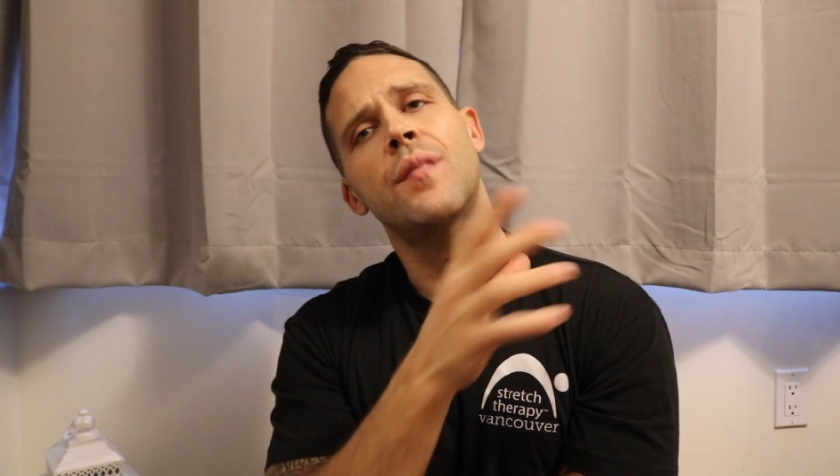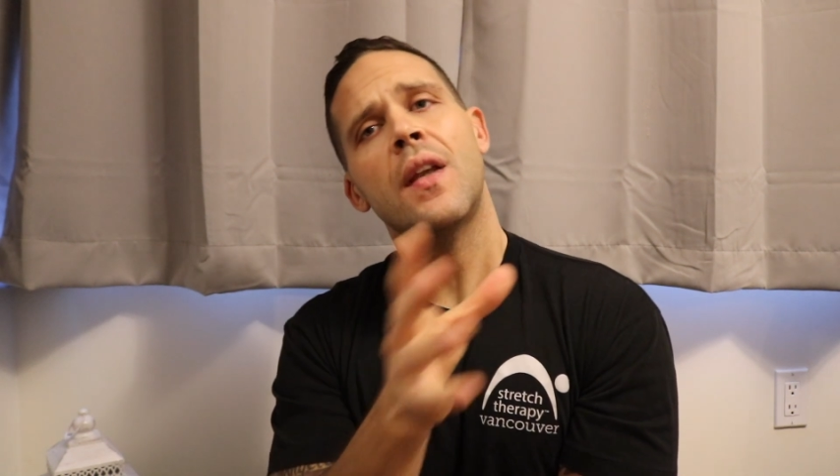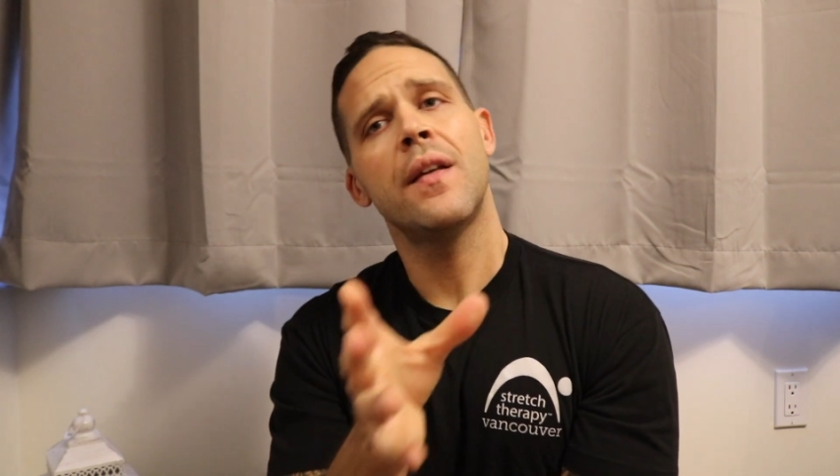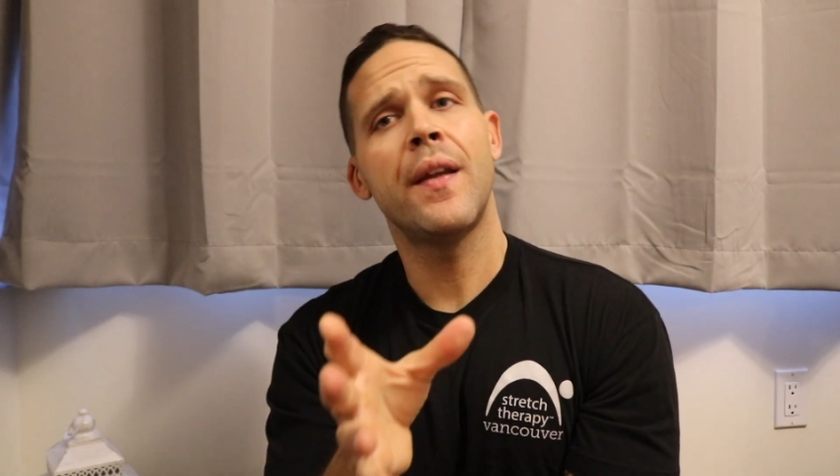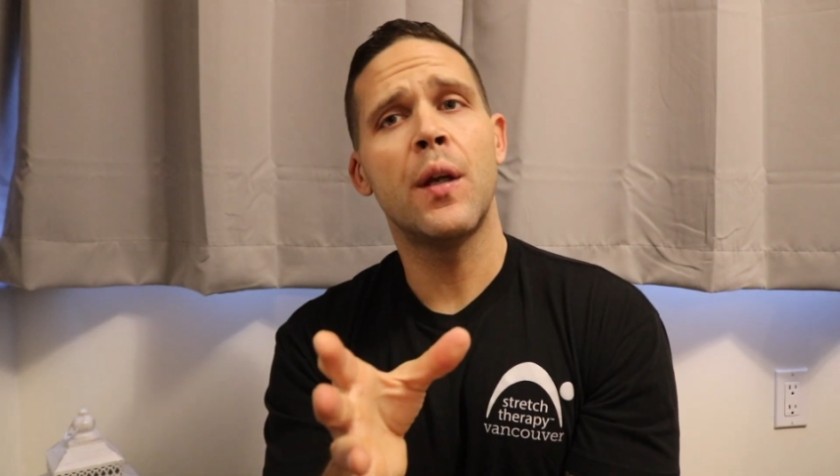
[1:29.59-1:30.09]

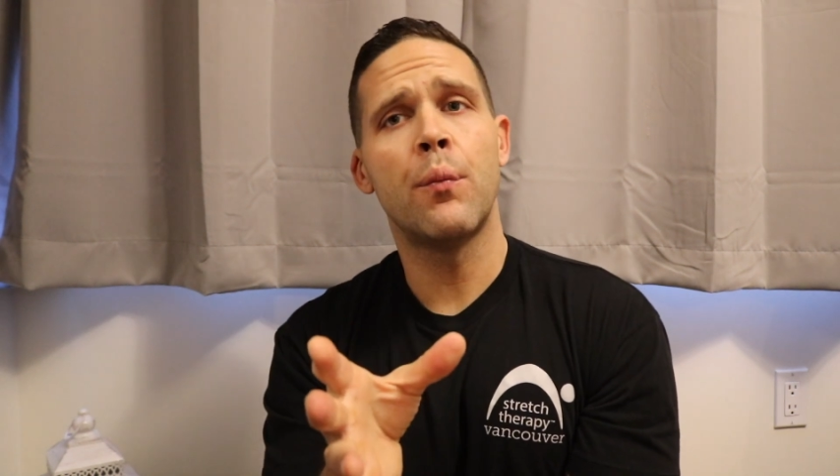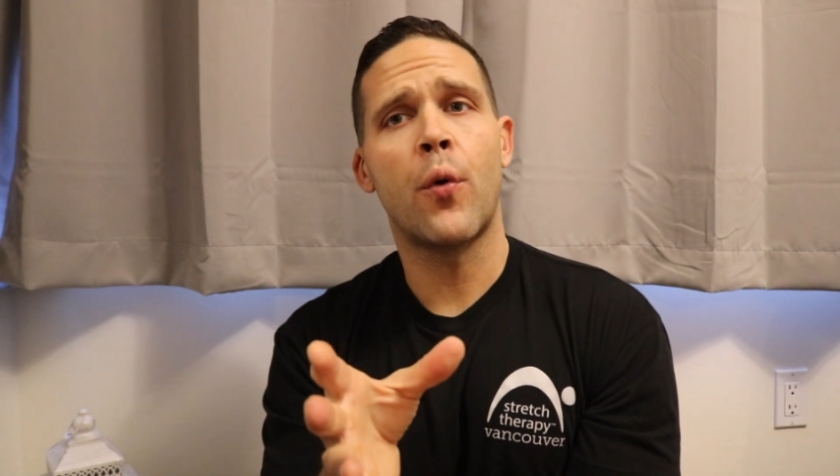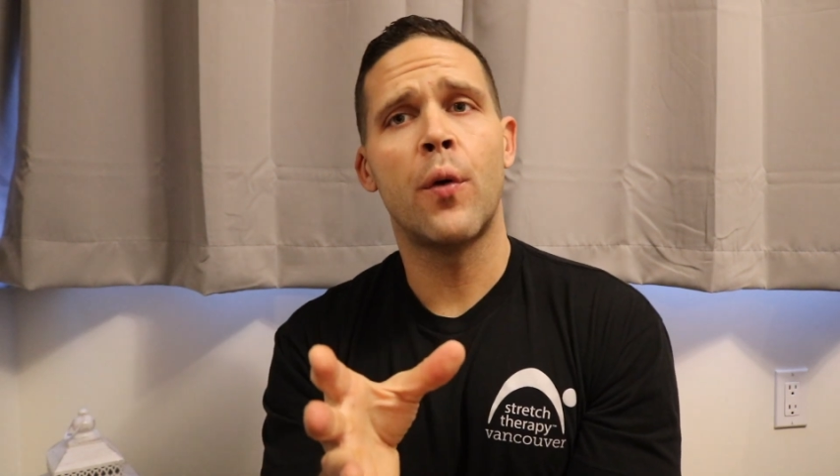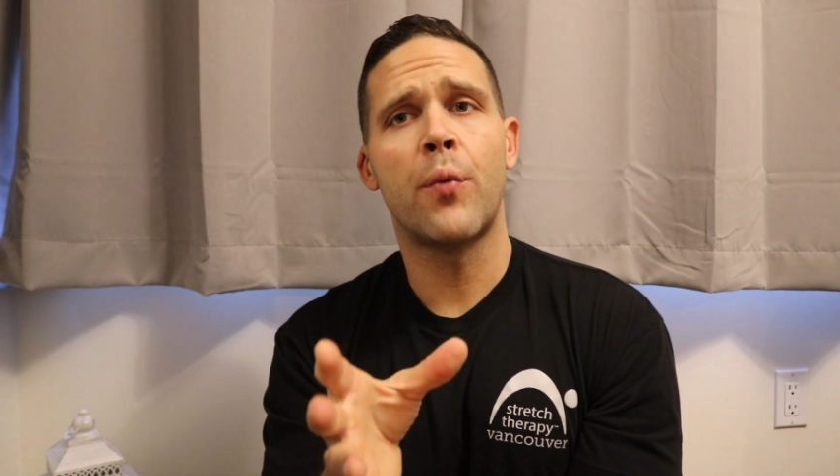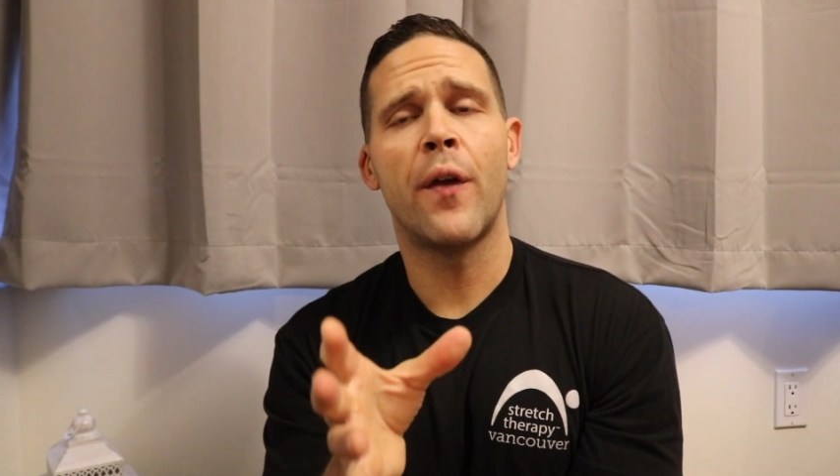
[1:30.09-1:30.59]
Now, the
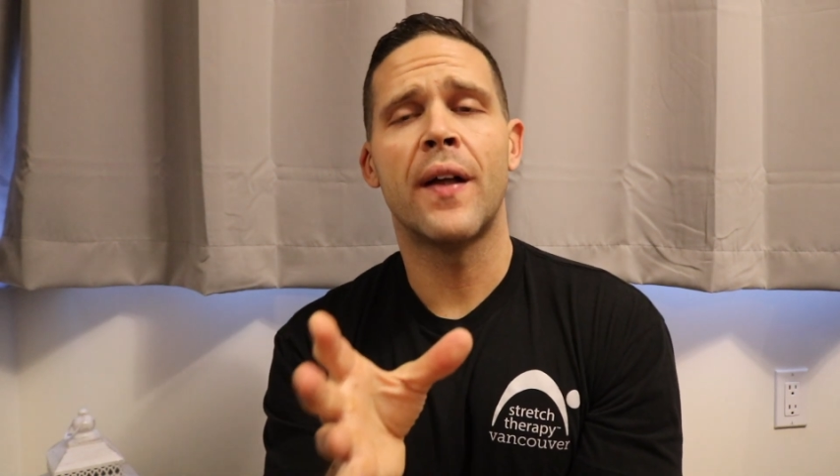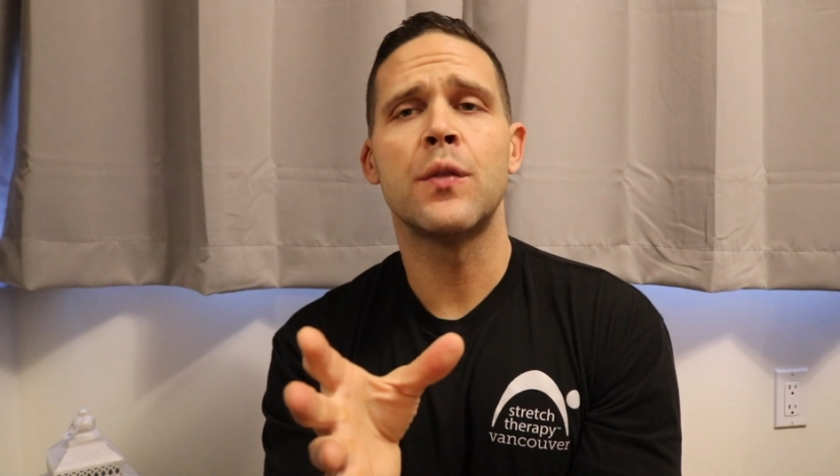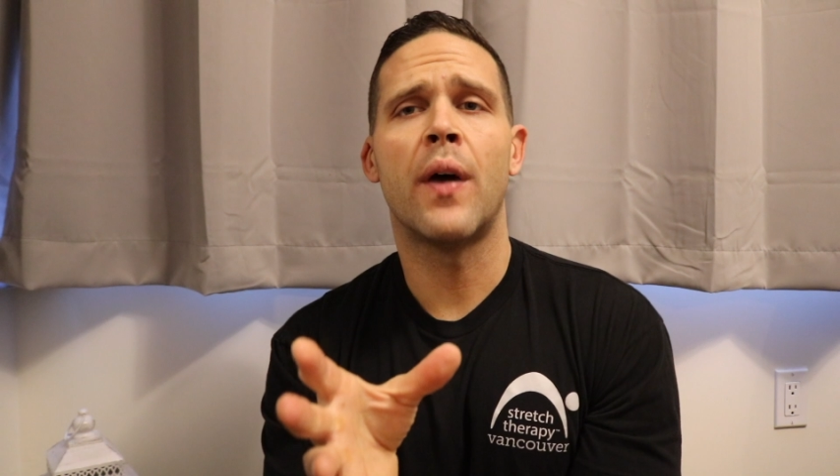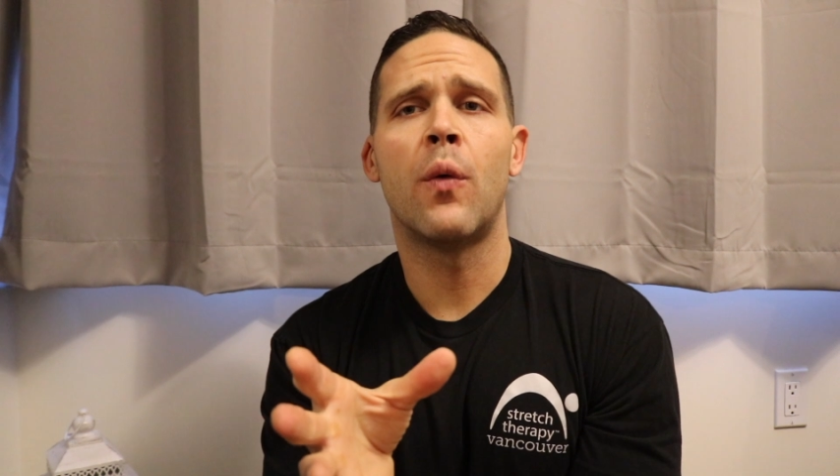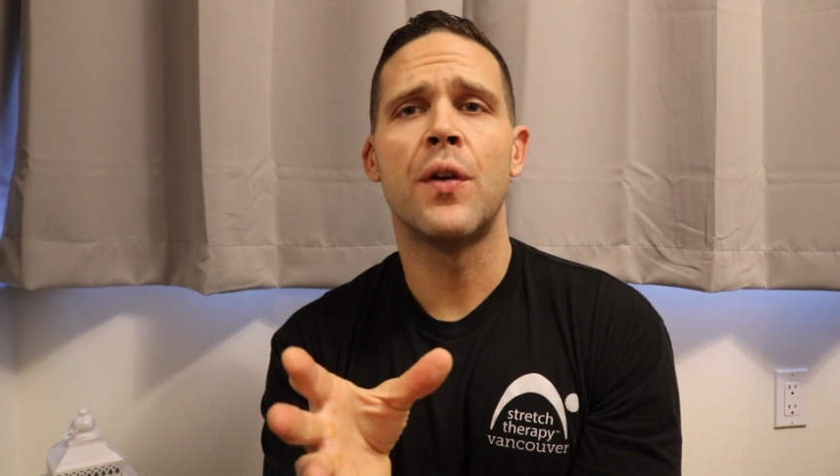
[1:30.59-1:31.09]
important part, that's
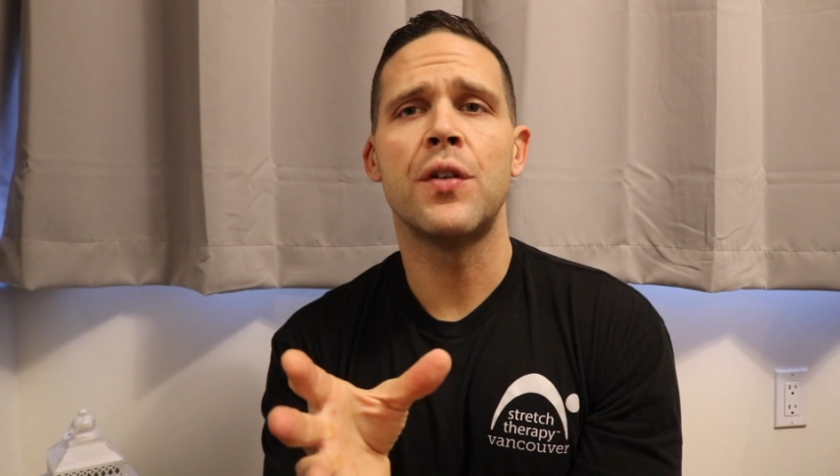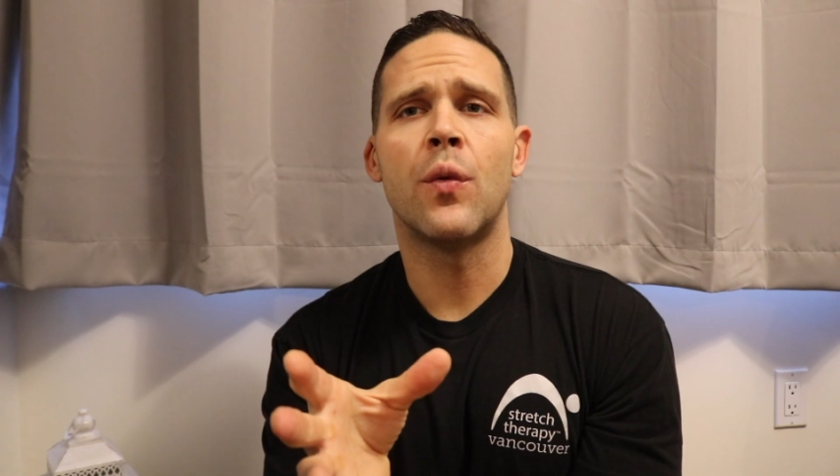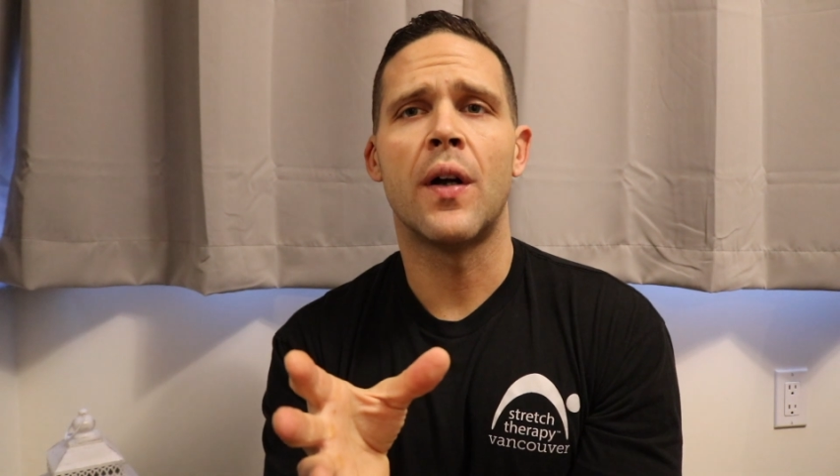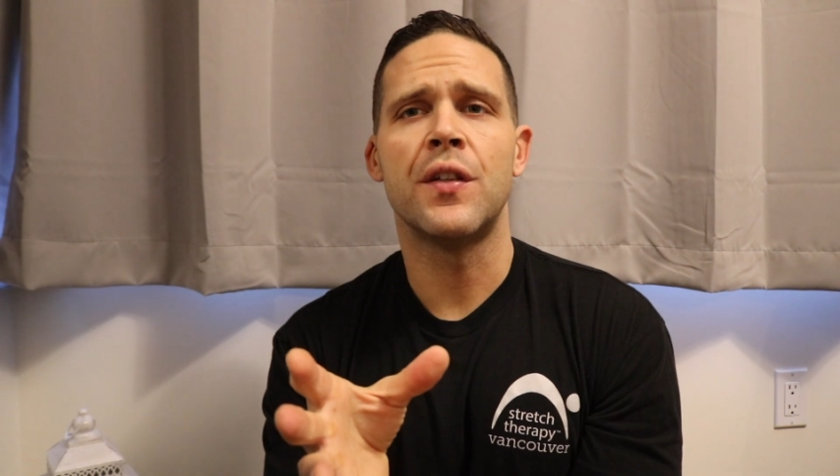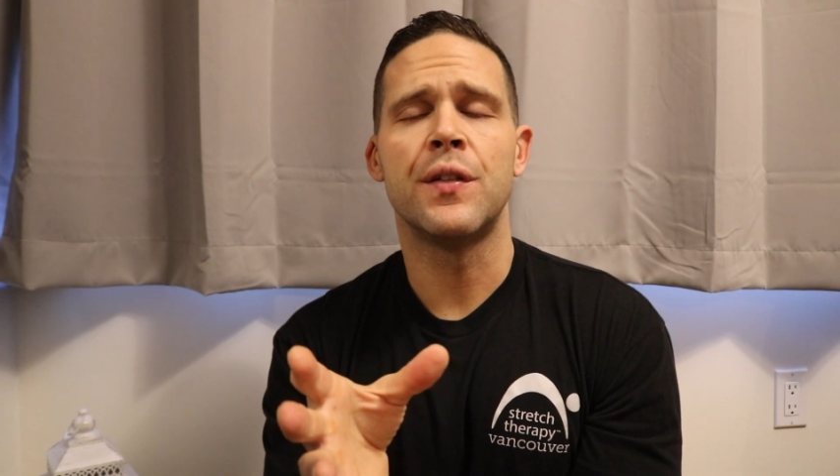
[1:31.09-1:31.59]
why I want you to
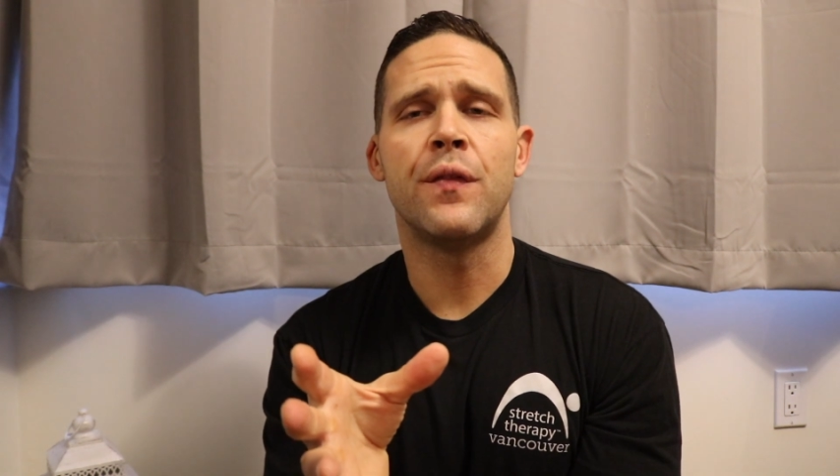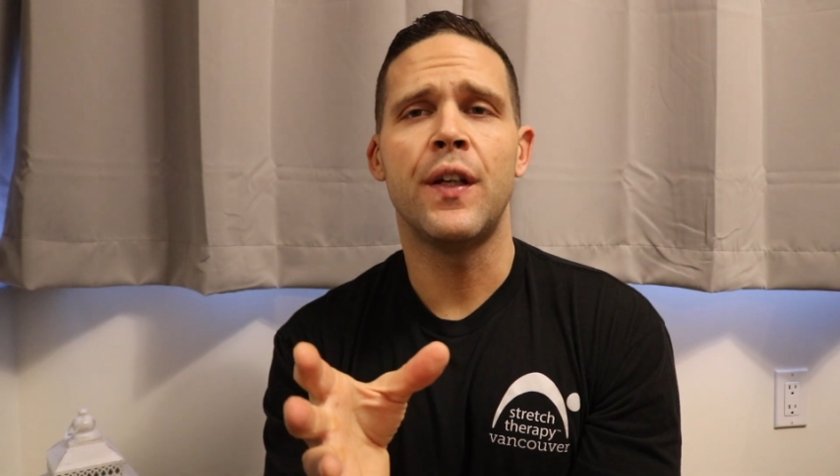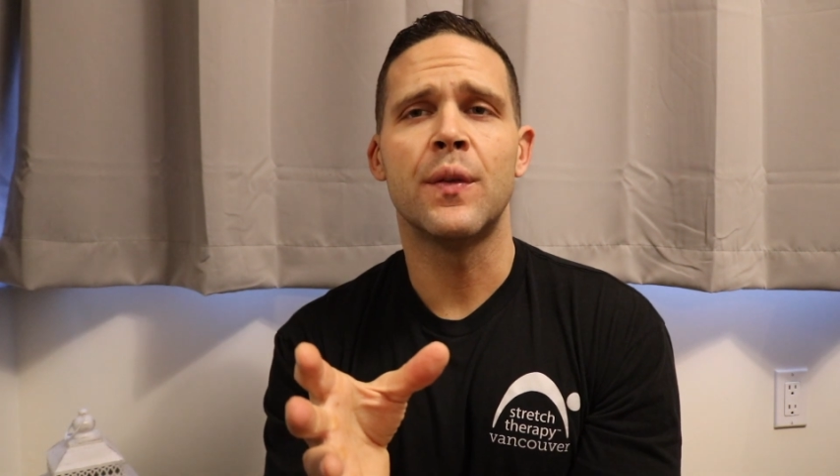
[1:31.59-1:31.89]
watch this video,